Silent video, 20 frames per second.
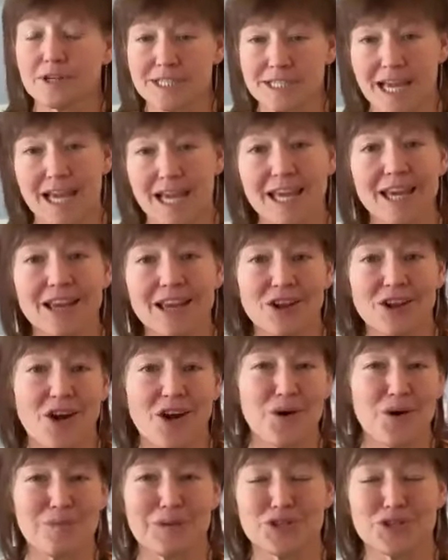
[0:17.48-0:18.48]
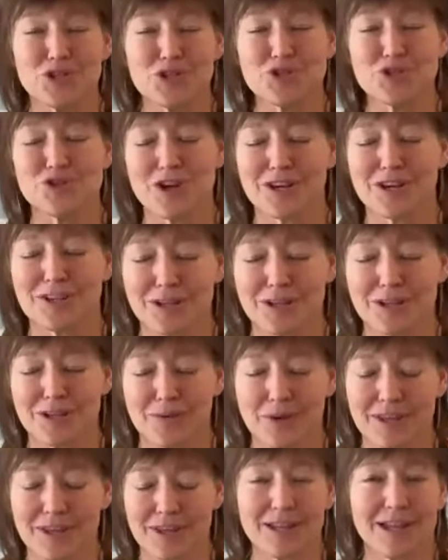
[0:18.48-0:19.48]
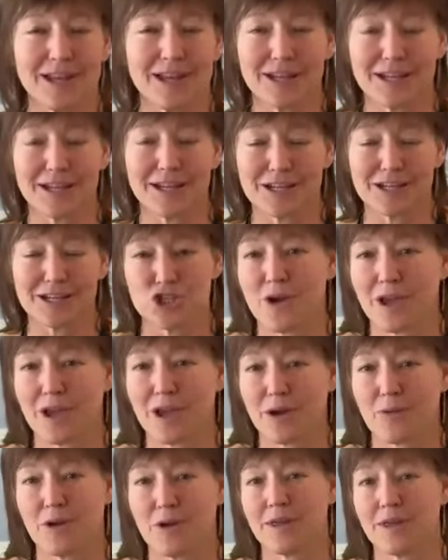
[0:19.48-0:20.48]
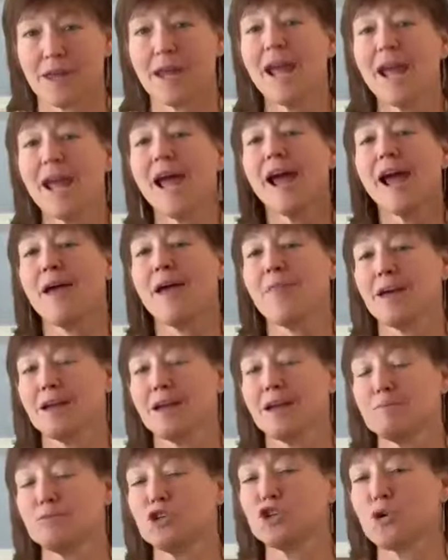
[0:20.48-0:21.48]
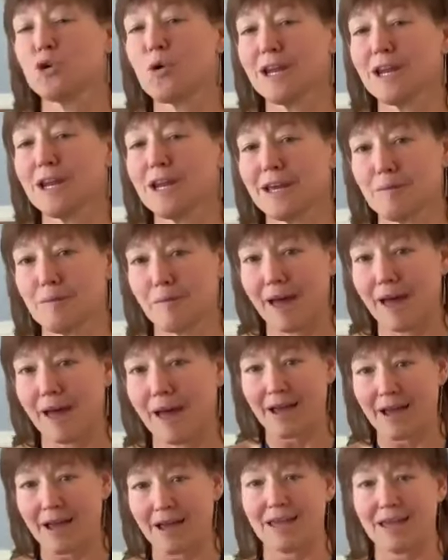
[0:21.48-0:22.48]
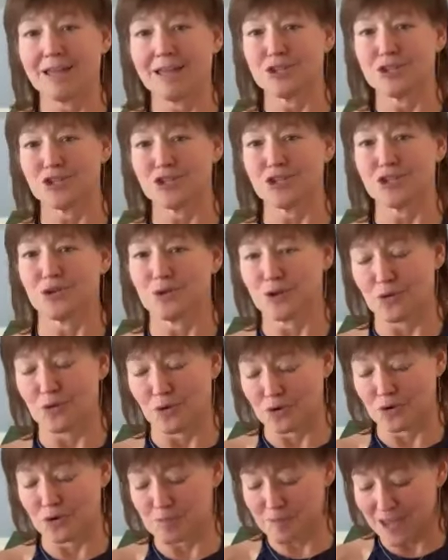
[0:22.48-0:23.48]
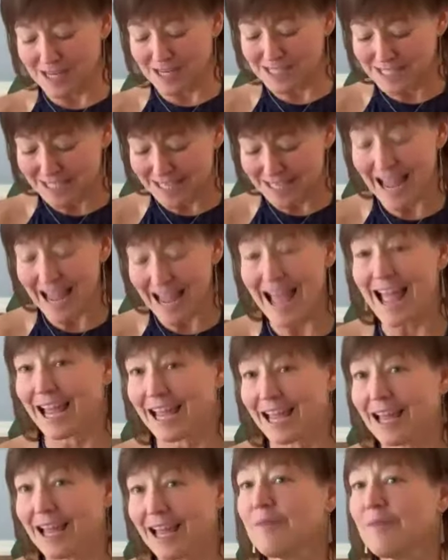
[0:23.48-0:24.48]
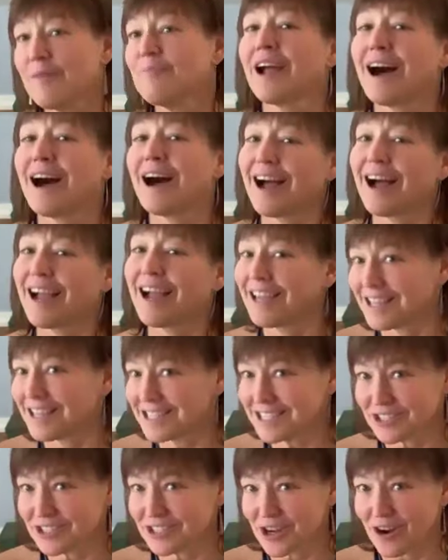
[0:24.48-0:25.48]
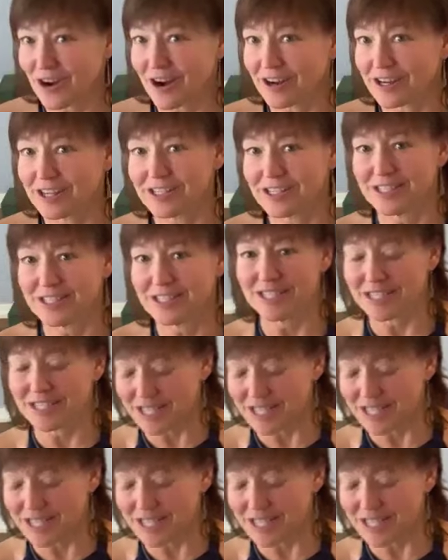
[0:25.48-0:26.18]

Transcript: taking it home and struggling with it and enjoying with it, and then joining back into a group. And today, I get to talk to